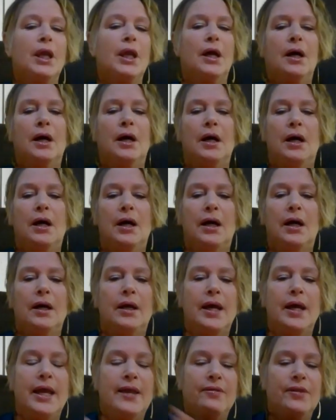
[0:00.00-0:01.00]

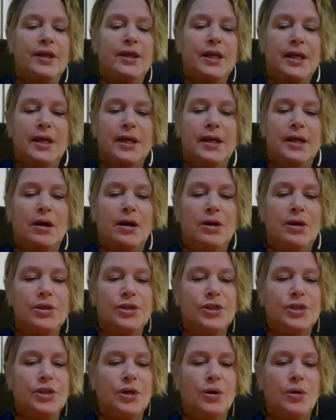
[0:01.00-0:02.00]
and then
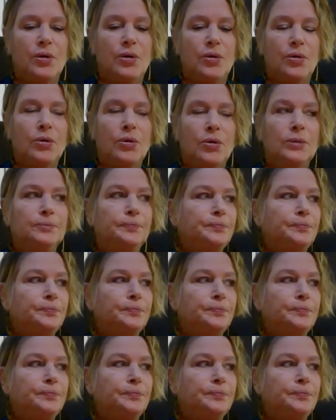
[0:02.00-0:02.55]
also